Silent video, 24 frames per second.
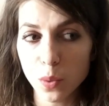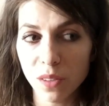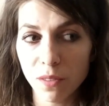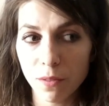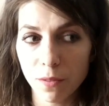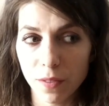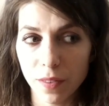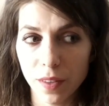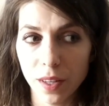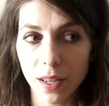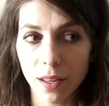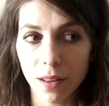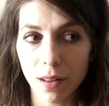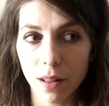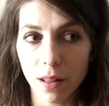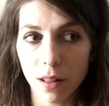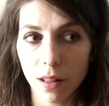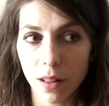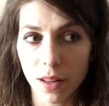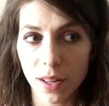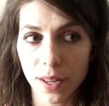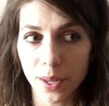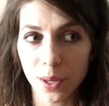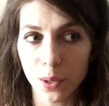we feel
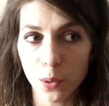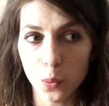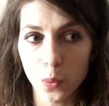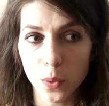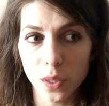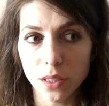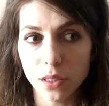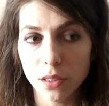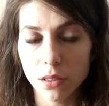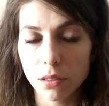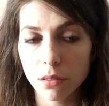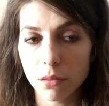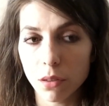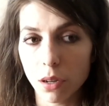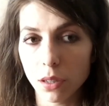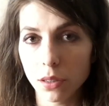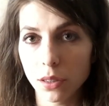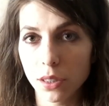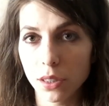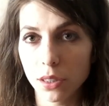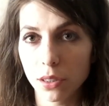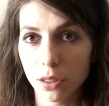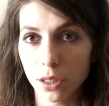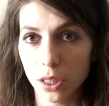like we do
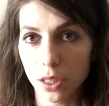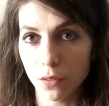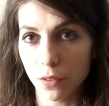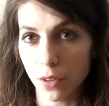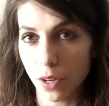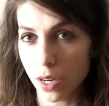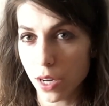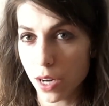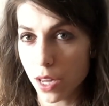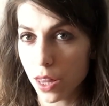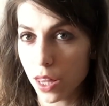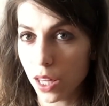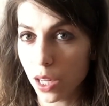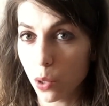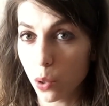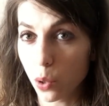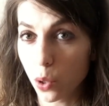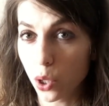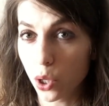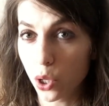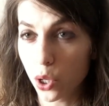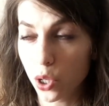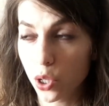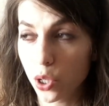not deserve
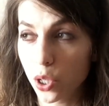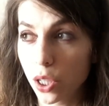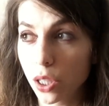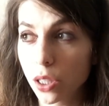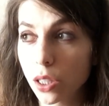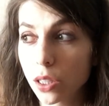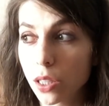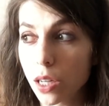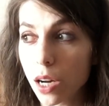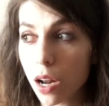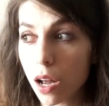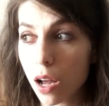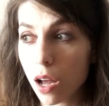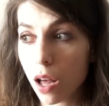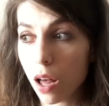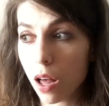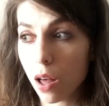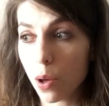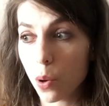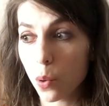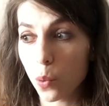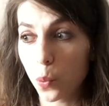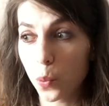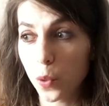anything good,
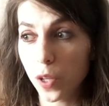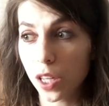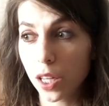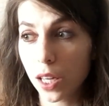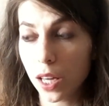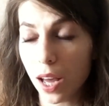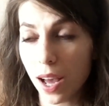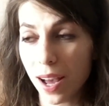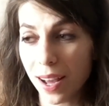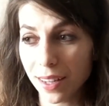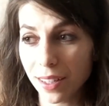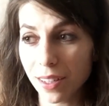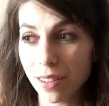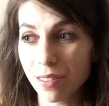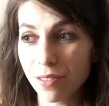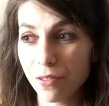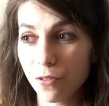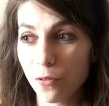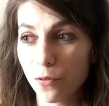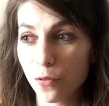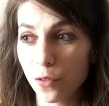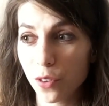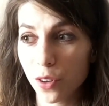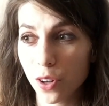we kind
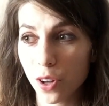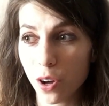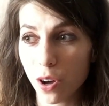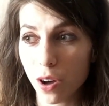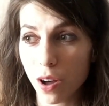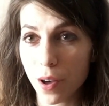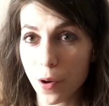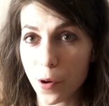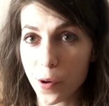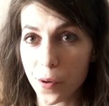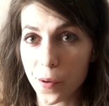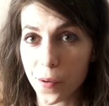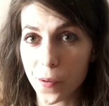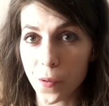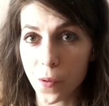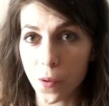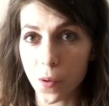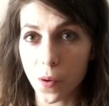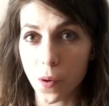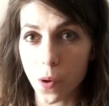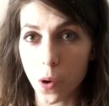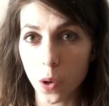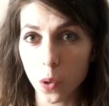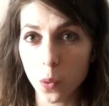of
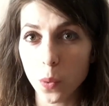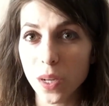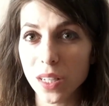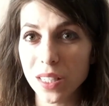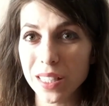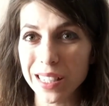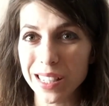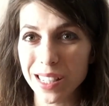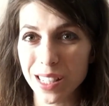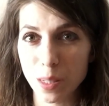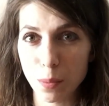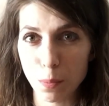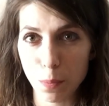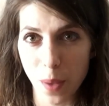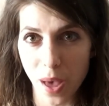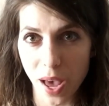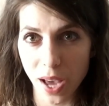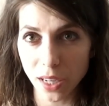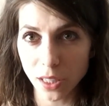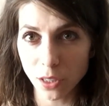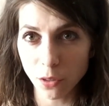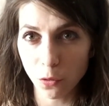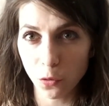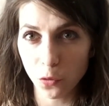always
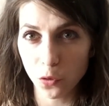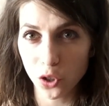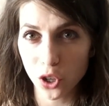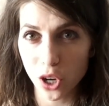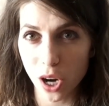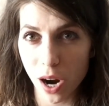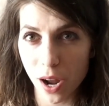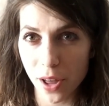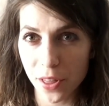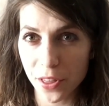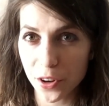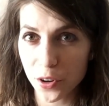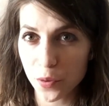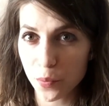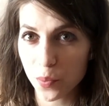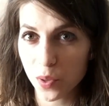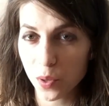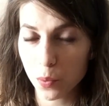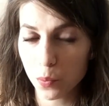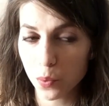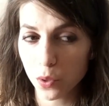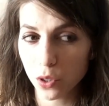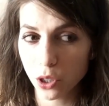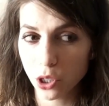expect for other
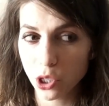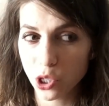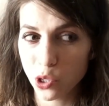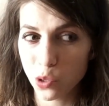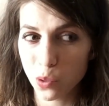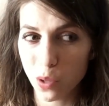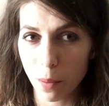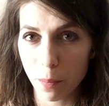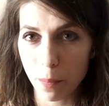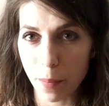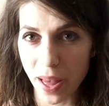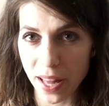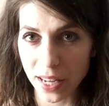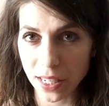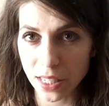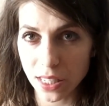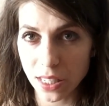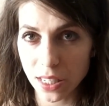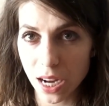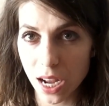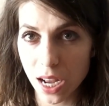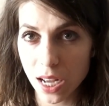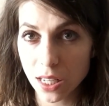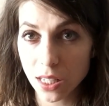people to
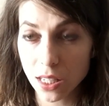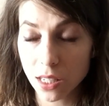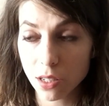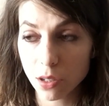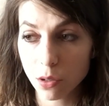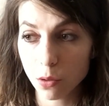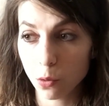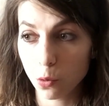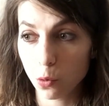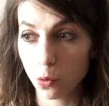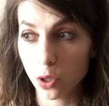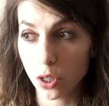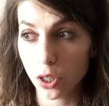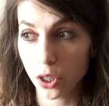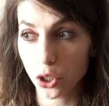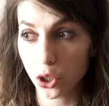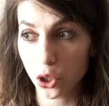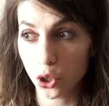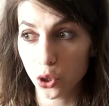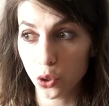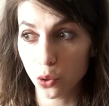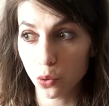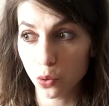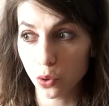abandon us or
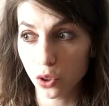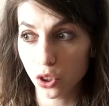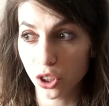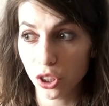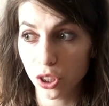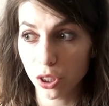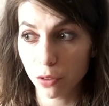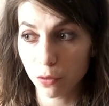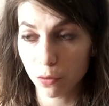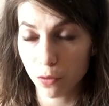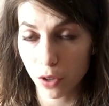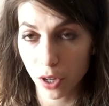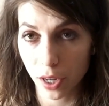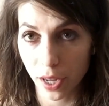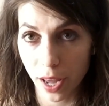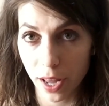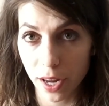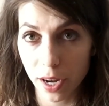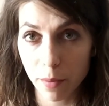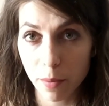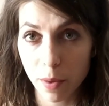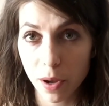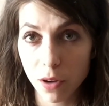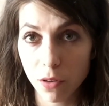to just
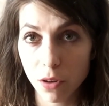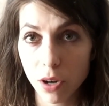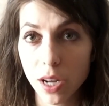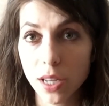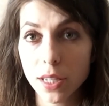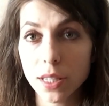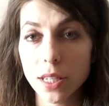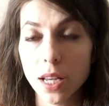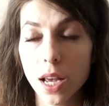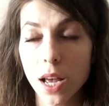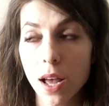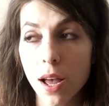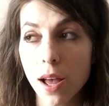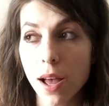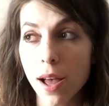forget about us.